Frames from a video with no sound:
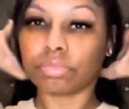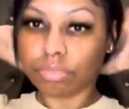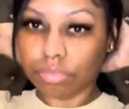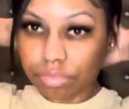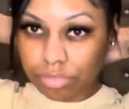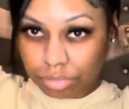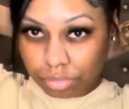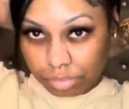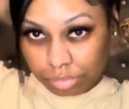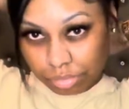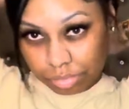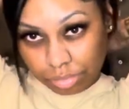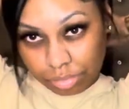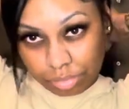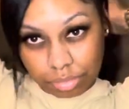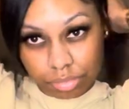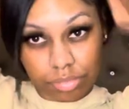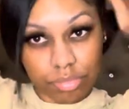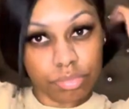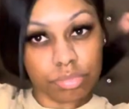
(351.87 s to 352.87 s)

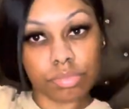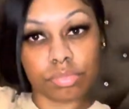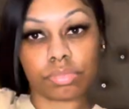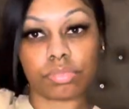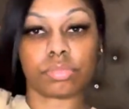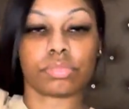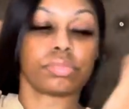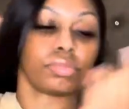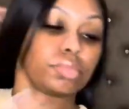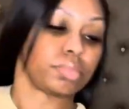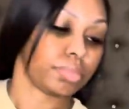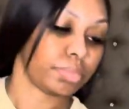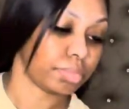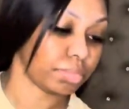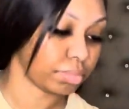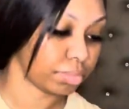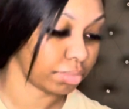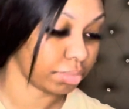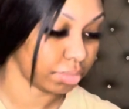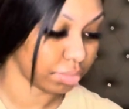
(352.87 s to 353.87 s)

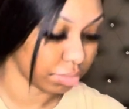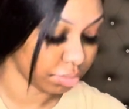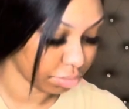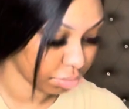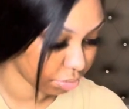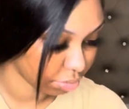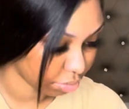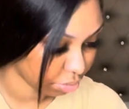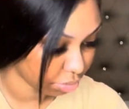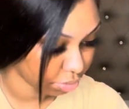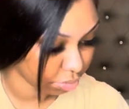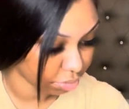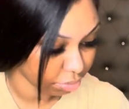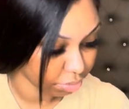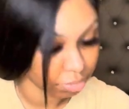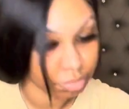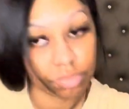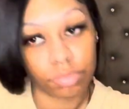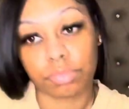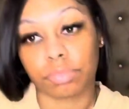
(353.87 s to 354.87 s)

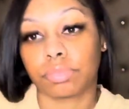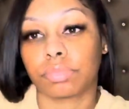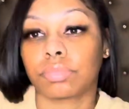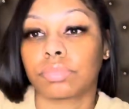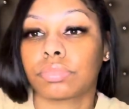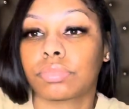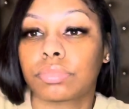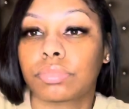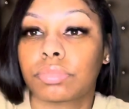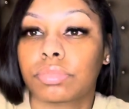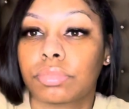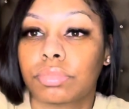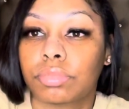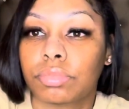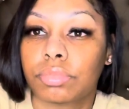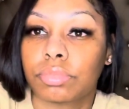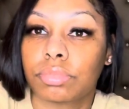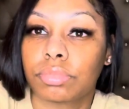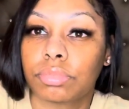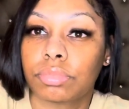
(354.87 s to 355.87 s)

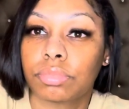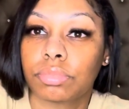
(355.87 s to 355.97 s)
(no one is talking)